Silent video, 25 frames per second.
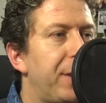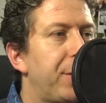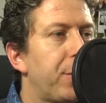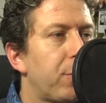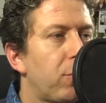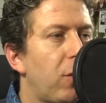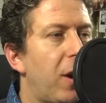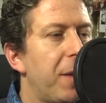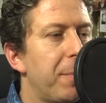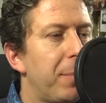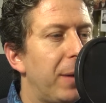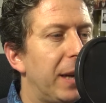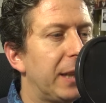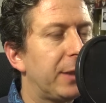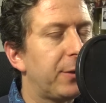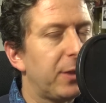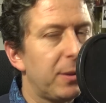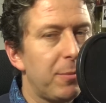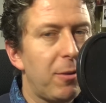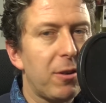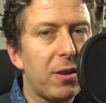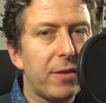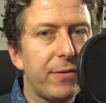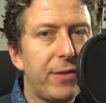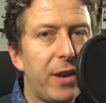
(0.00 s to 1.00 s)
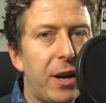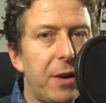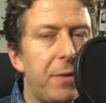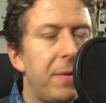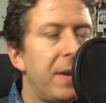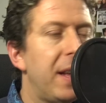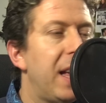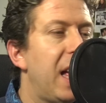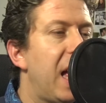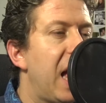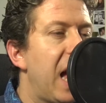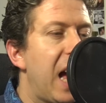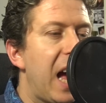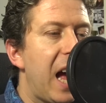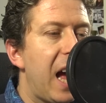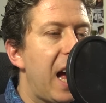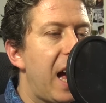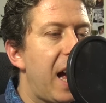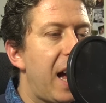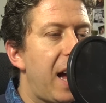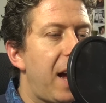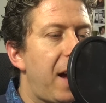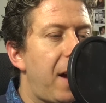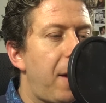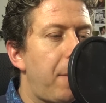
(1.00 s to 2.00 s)
in the right place for the microphone,
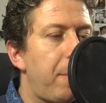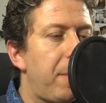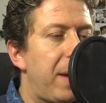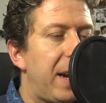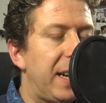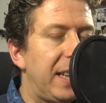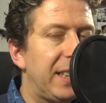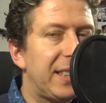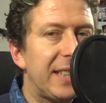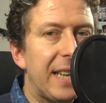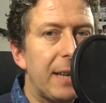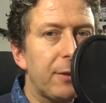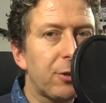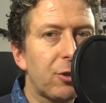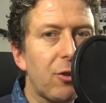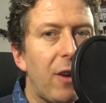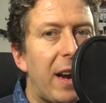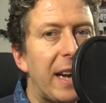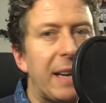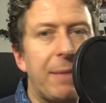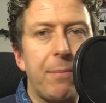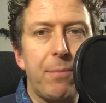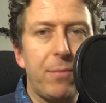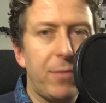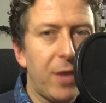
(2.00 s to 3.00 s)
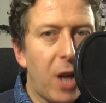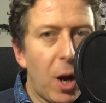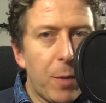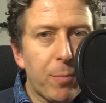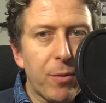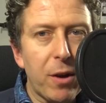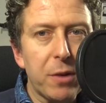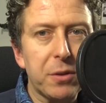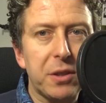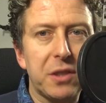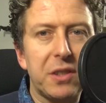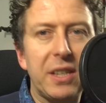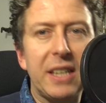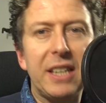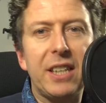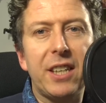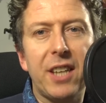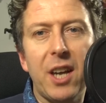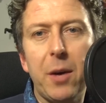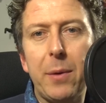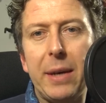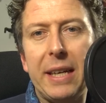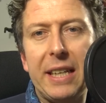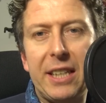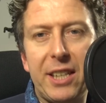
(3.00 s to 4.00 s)
and it sounds great. No processing,
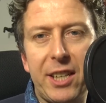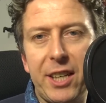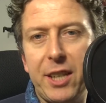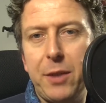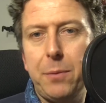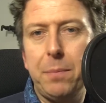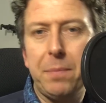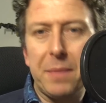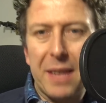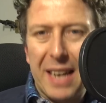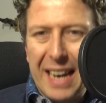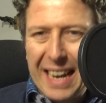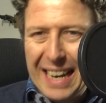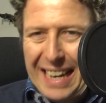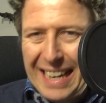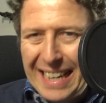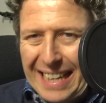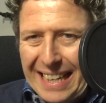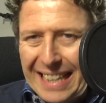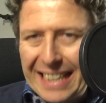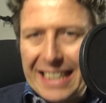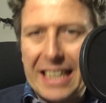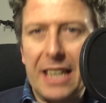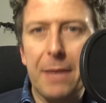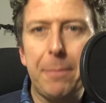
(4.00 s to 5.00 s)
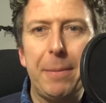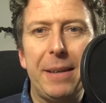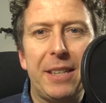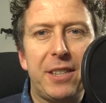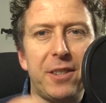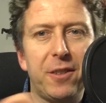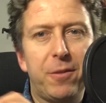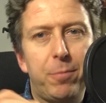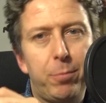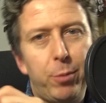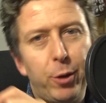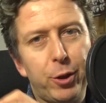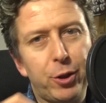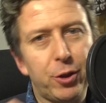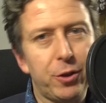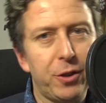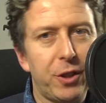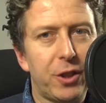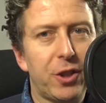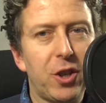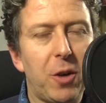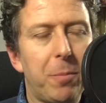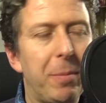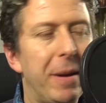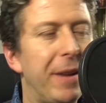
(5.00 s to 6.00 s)
no EQ, a little bit of push on the
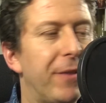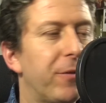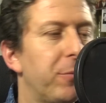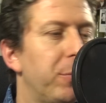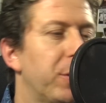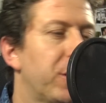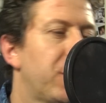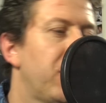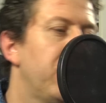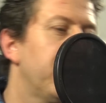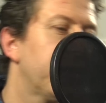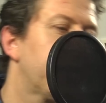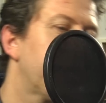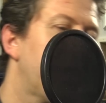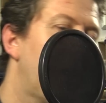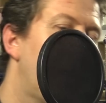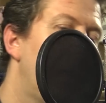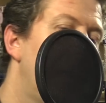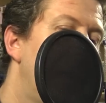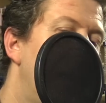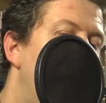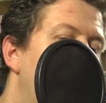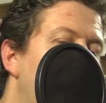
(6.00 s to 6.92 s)
top end from the console,